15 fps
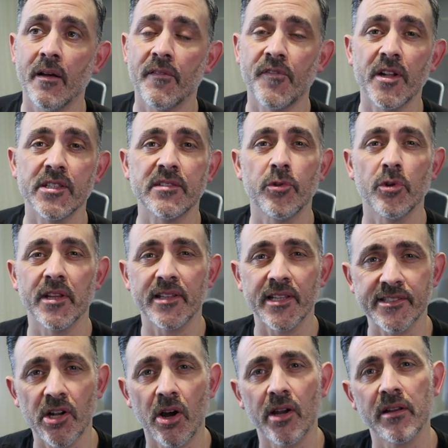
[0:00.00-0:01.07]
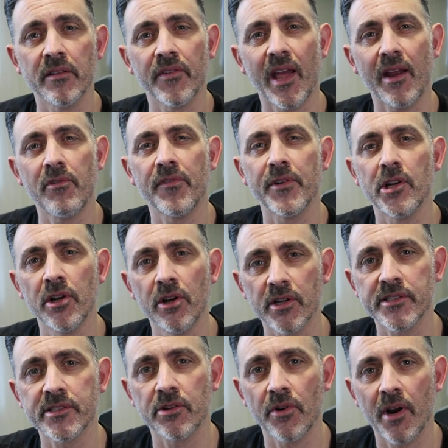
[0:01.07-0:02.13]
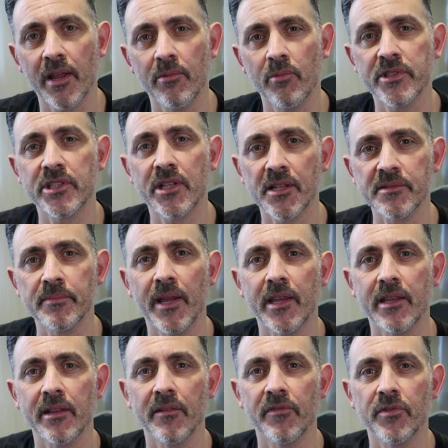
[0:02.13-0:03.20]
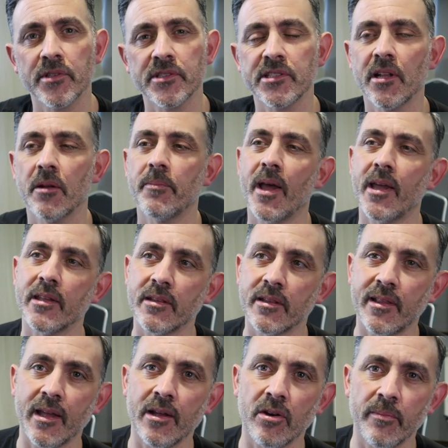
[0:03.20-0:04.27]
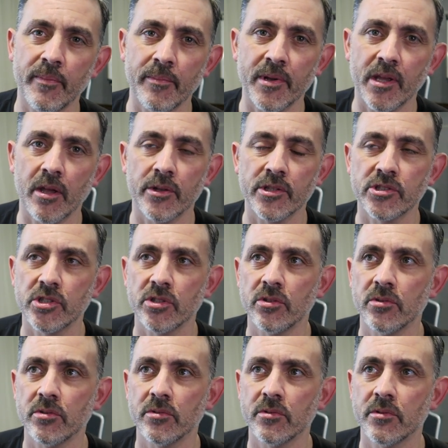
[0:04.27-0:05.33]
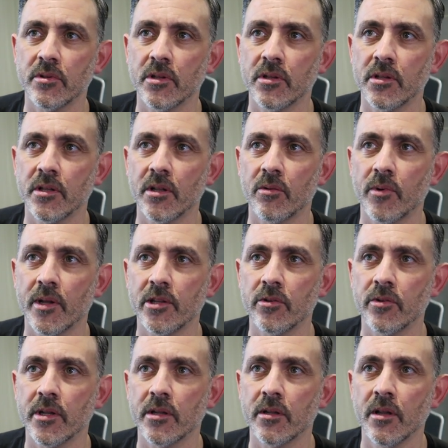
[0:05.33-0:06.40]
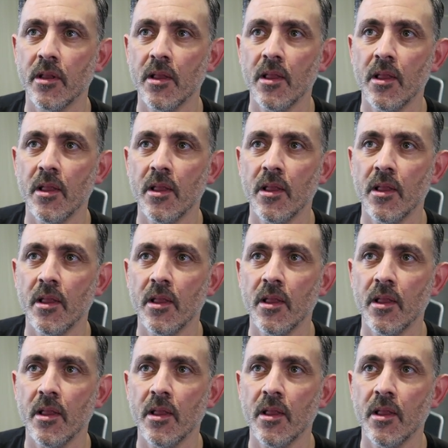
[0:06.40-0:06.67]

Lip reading: First of all, the design of it, everything looks great, which does make a difference. You know, back in the day, I remember going to when you're in.